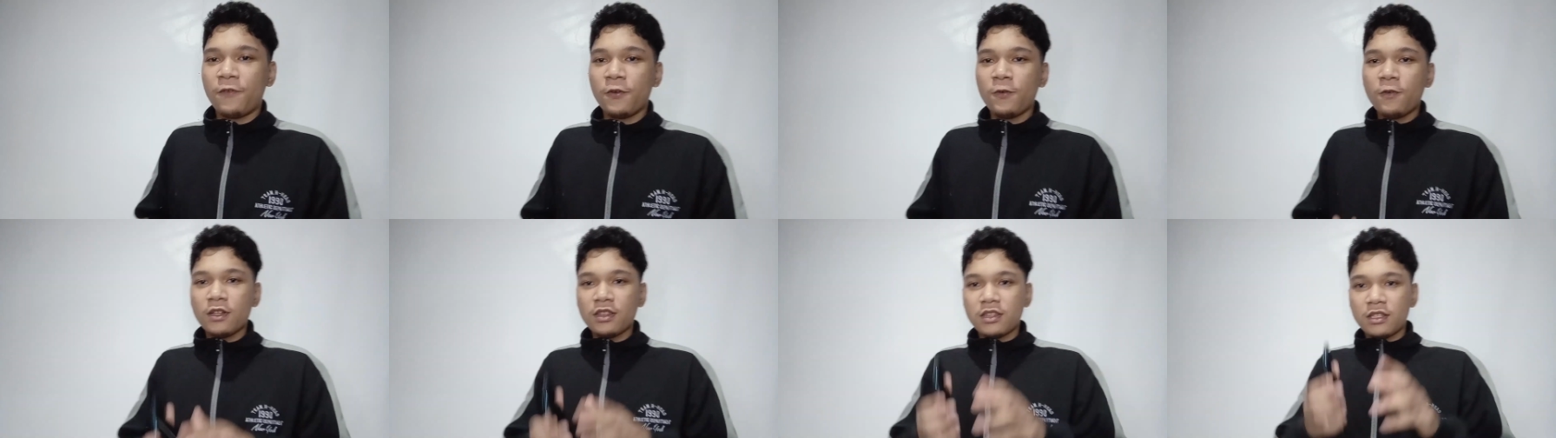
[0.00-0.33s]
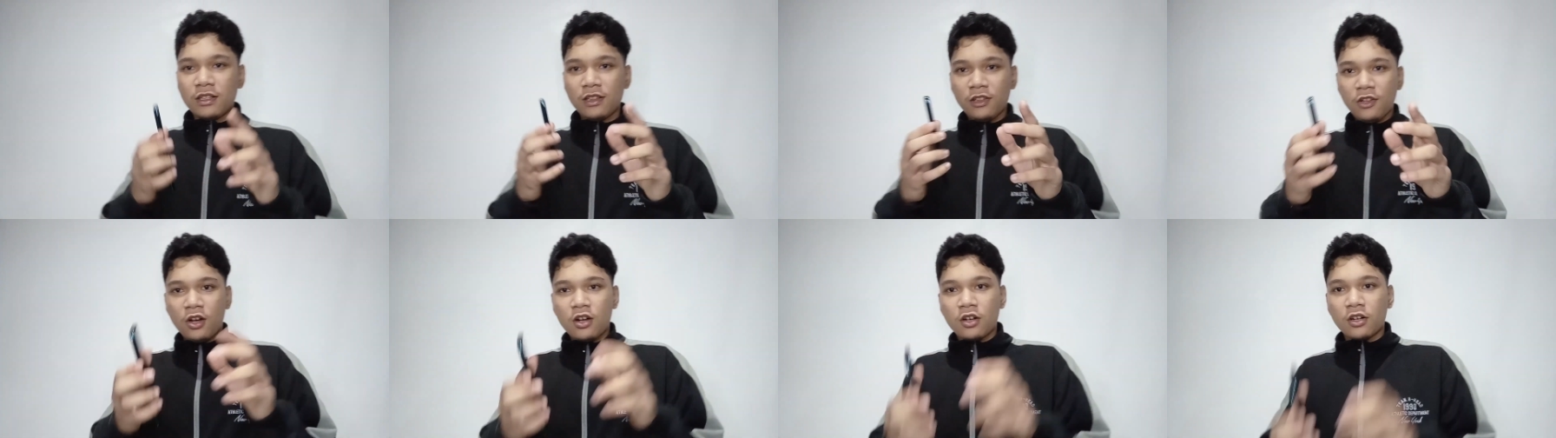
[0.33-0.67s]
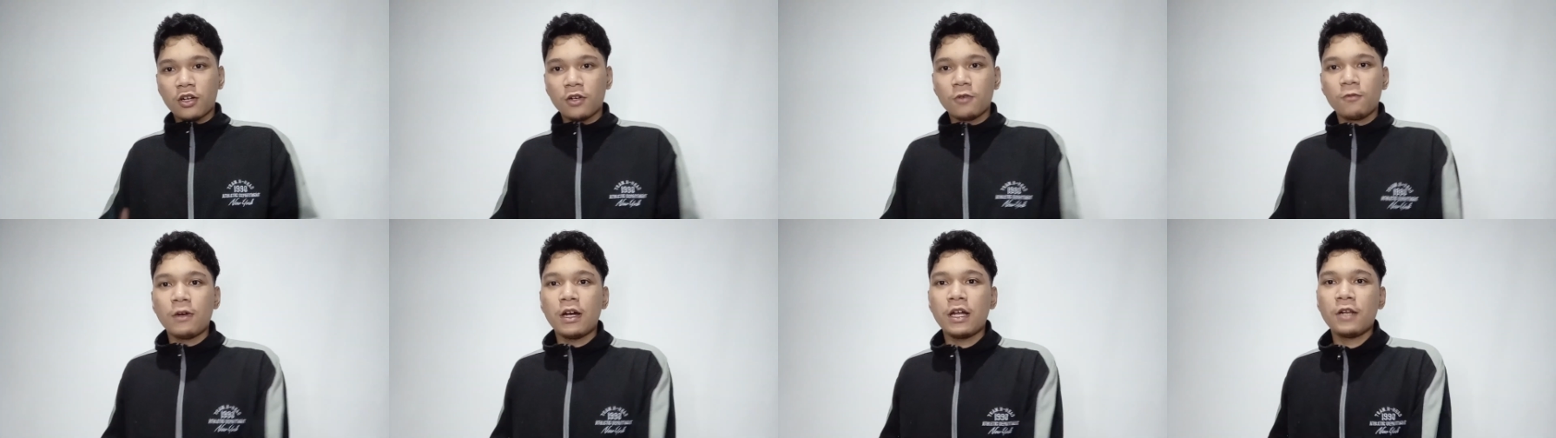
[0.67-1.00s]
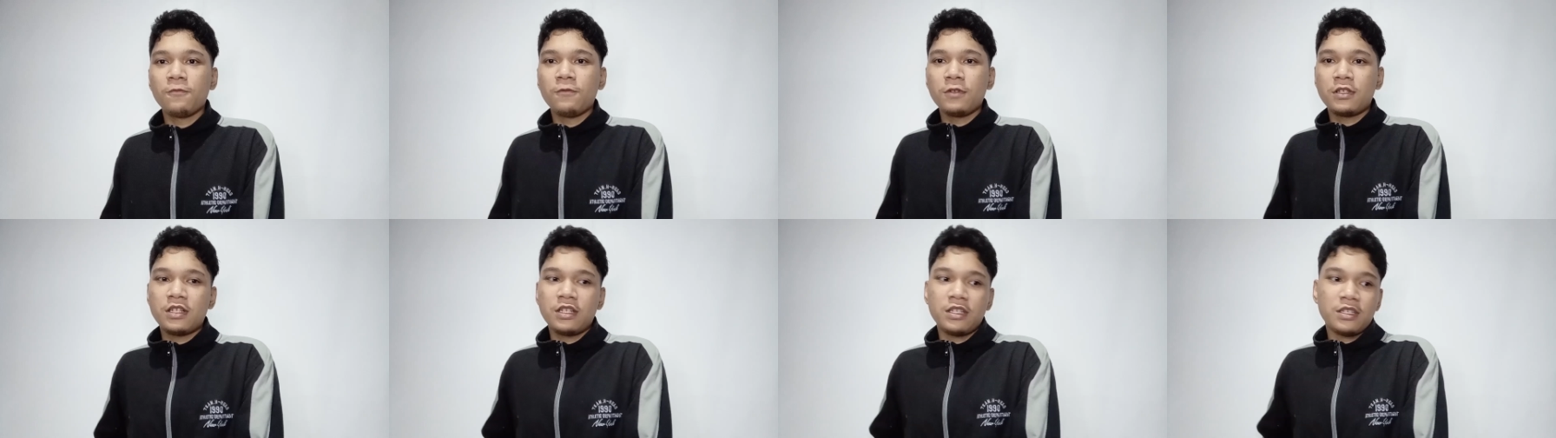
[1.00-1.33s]
you want the longer
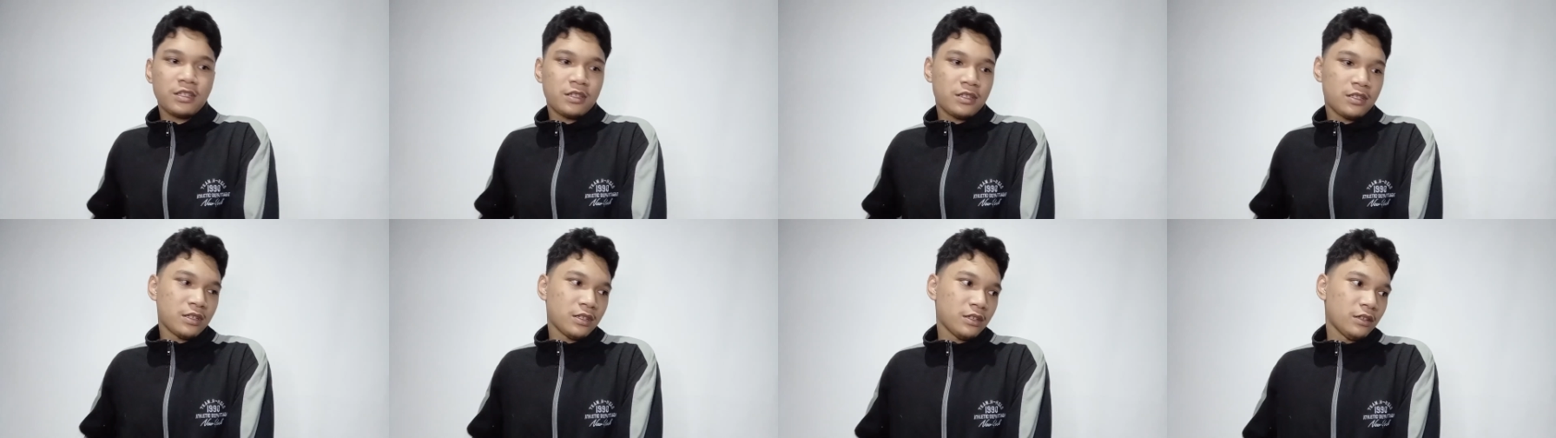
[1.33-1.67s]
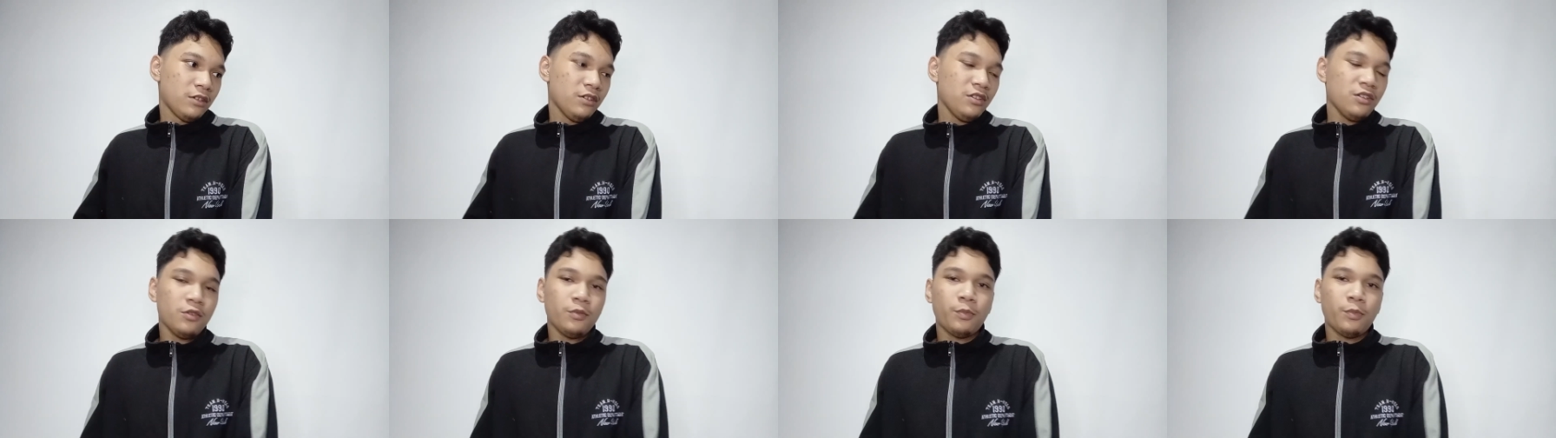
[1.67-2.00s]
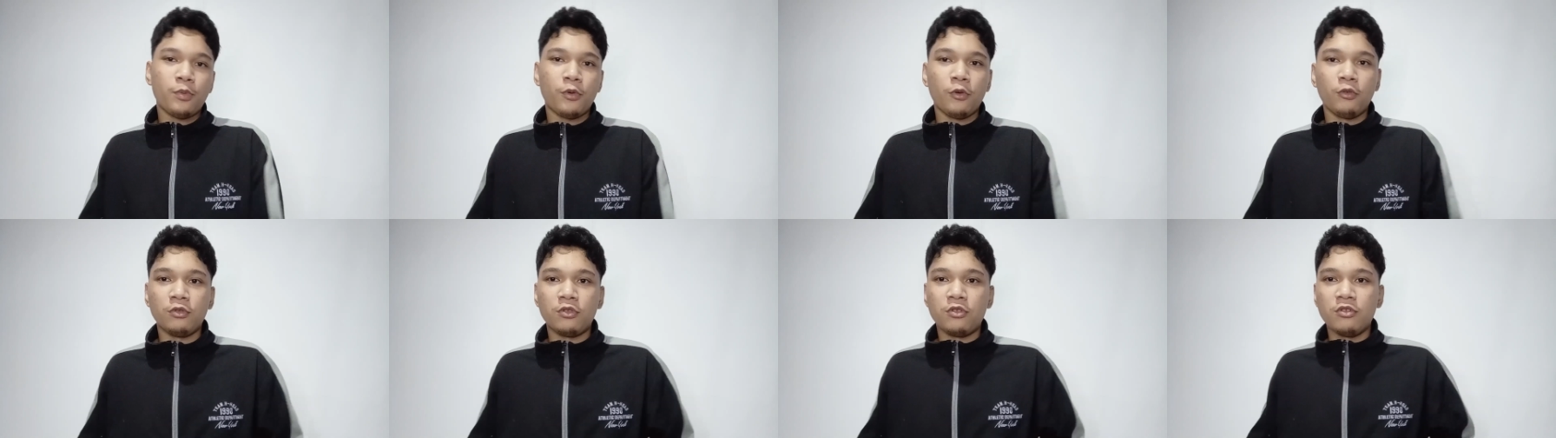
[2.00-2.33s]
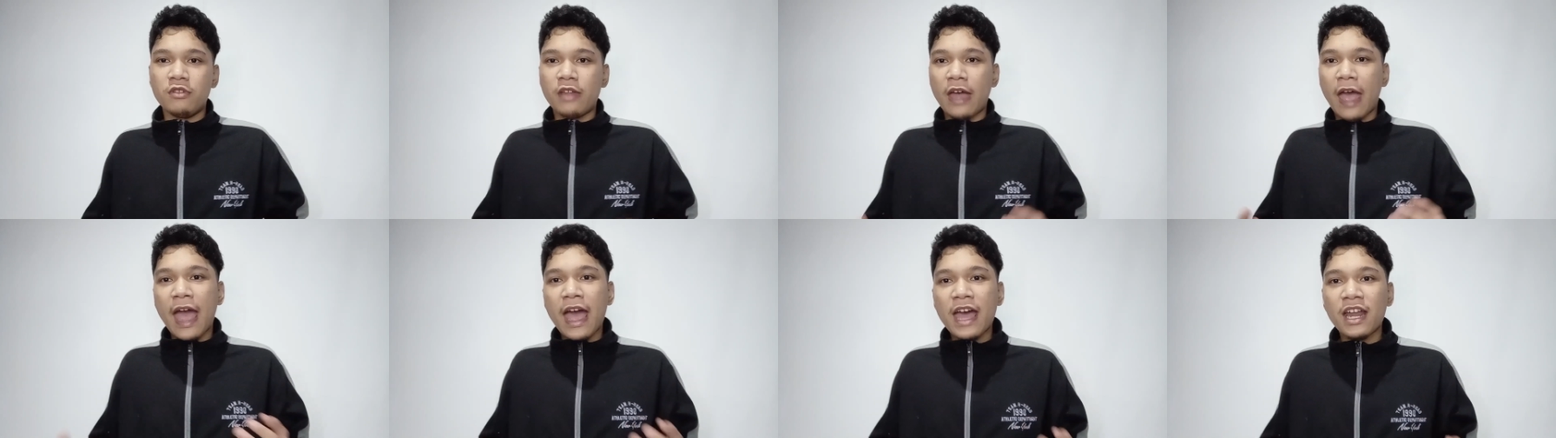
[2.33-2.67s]
one, which is, you know, prone to
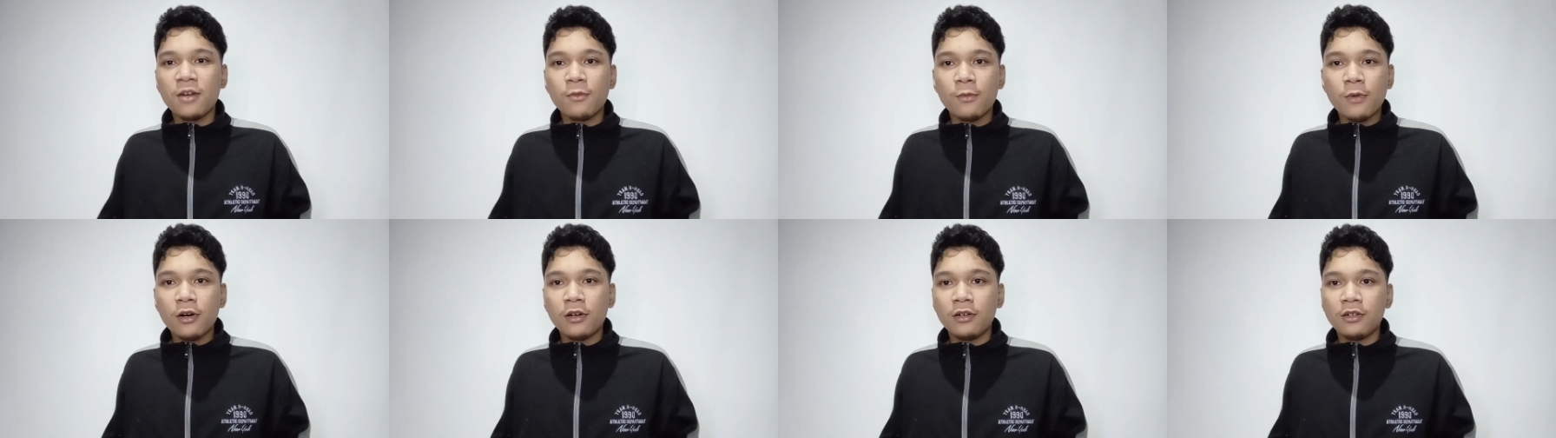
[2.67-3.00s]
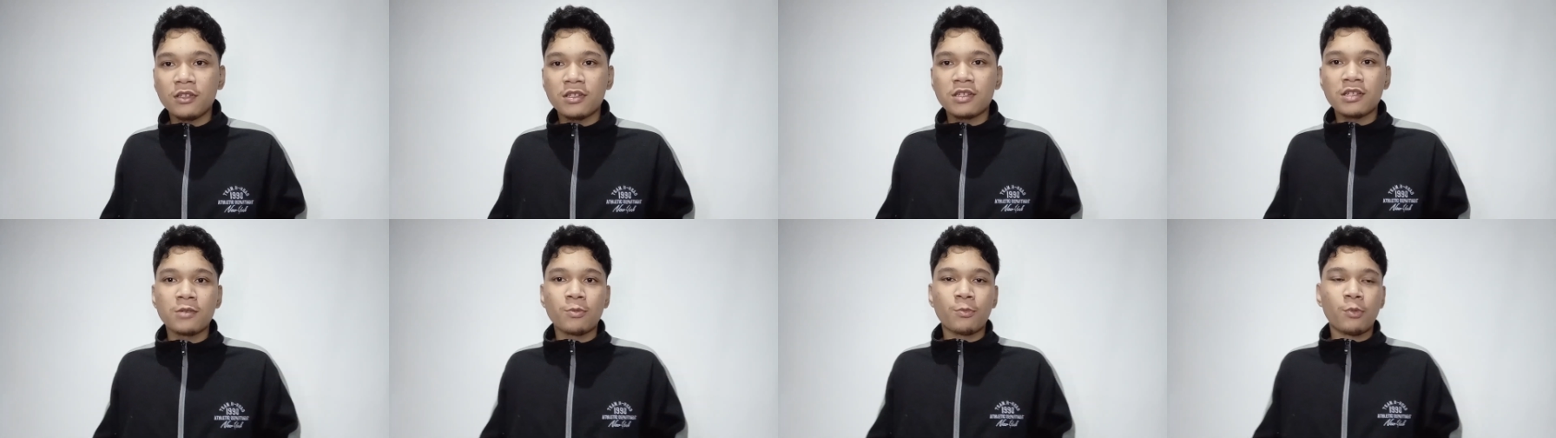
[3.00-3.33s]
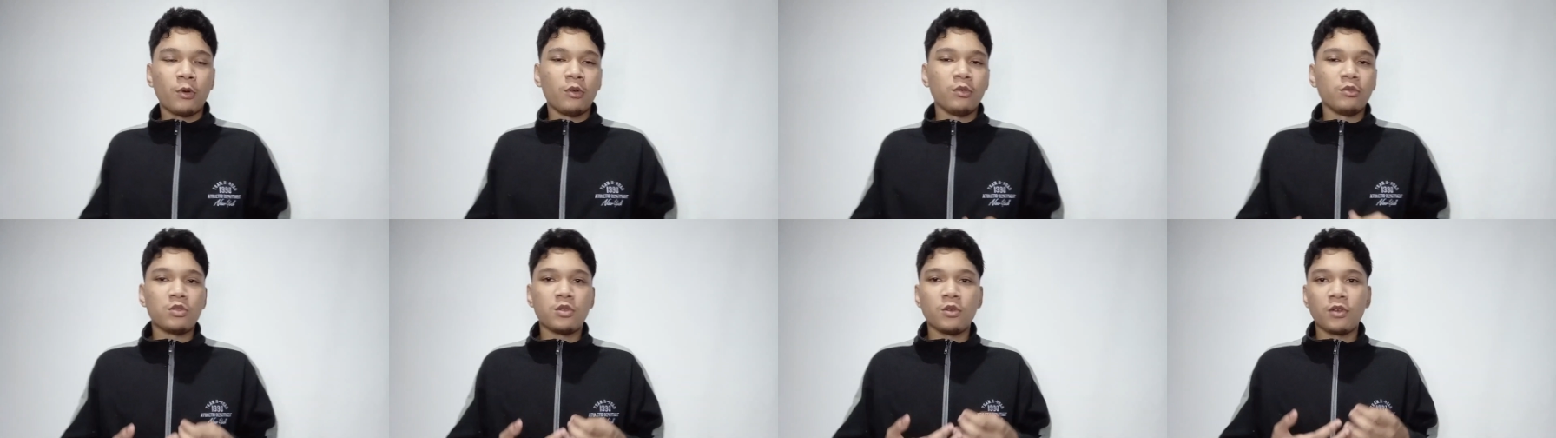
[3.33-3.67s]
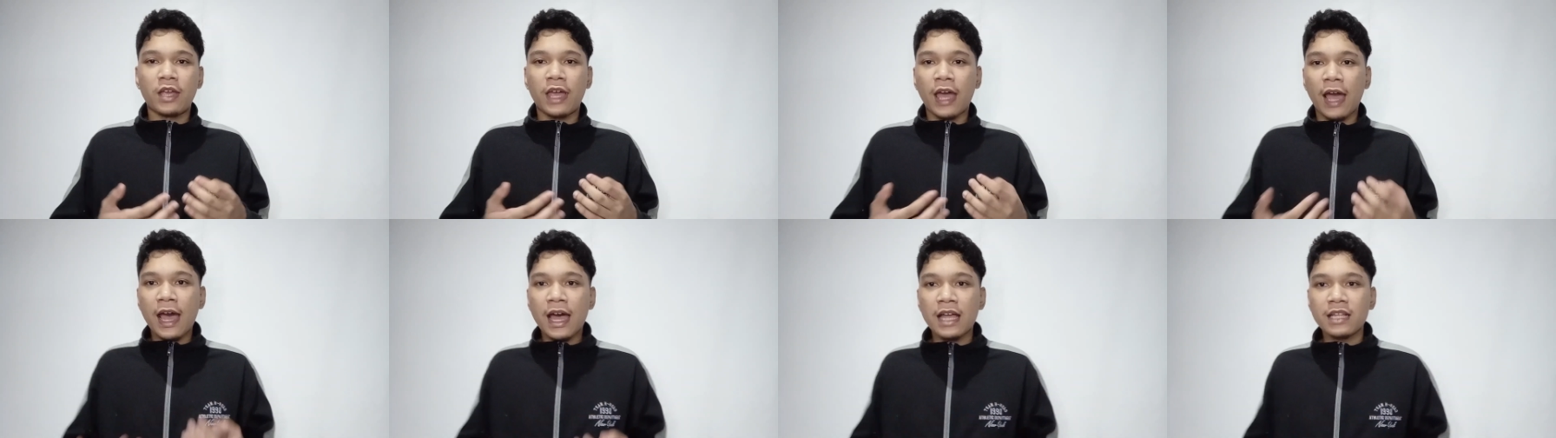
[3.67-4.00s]
the animals, prone to
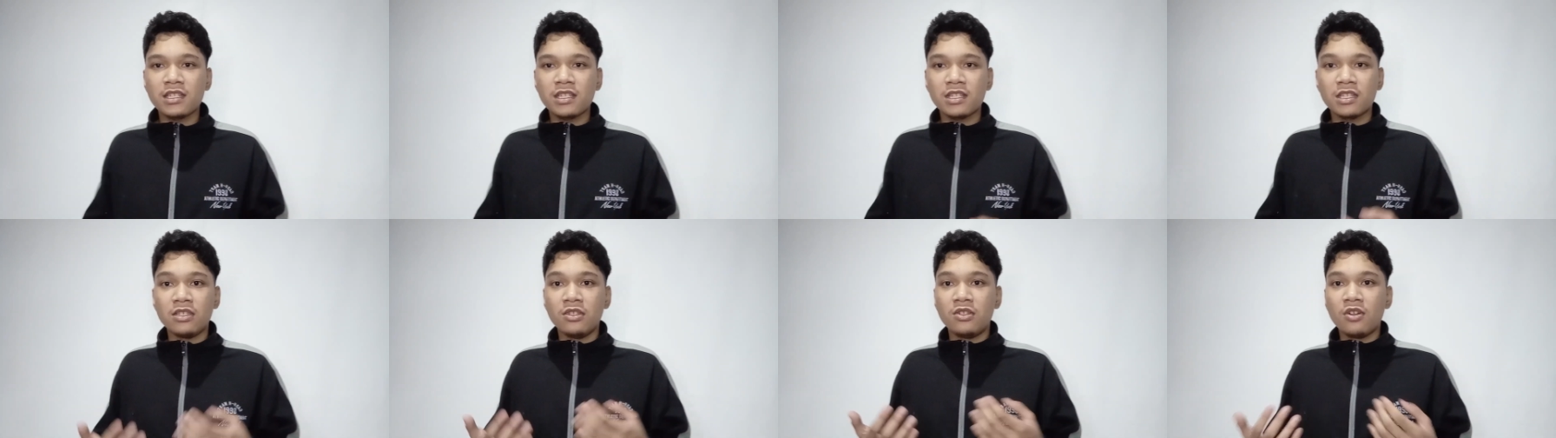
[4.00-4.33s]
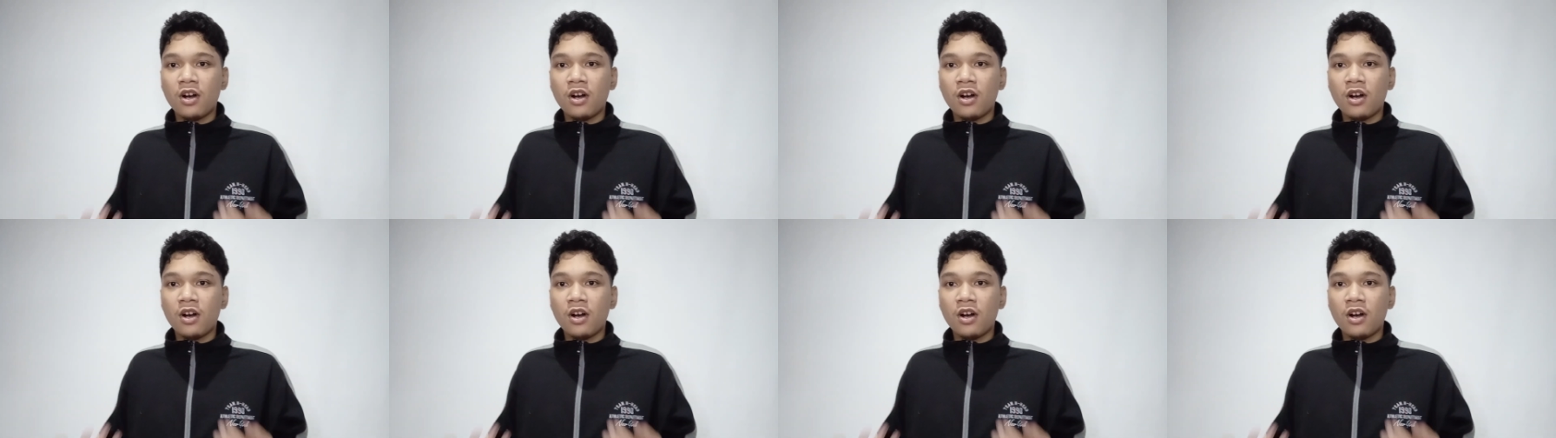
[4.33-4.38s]
cats,